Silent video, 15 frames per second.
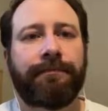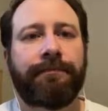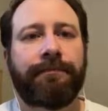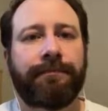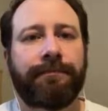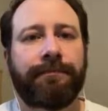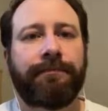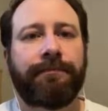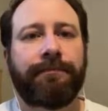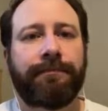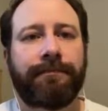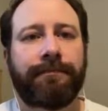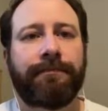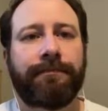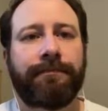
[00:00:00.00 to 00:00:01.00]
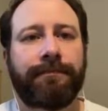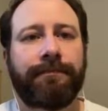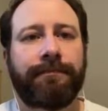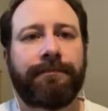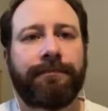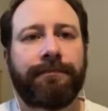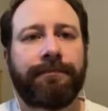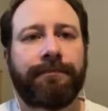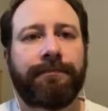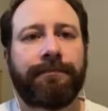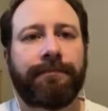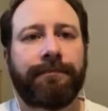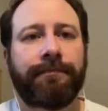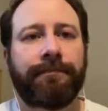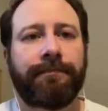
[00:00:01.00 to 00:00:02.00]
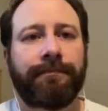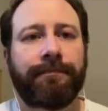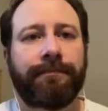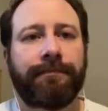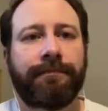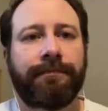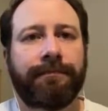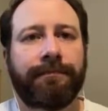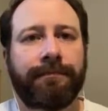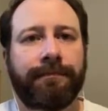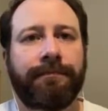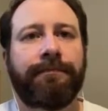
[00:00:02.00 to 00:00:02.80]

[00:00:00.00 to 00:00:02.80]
This person isn't speaking.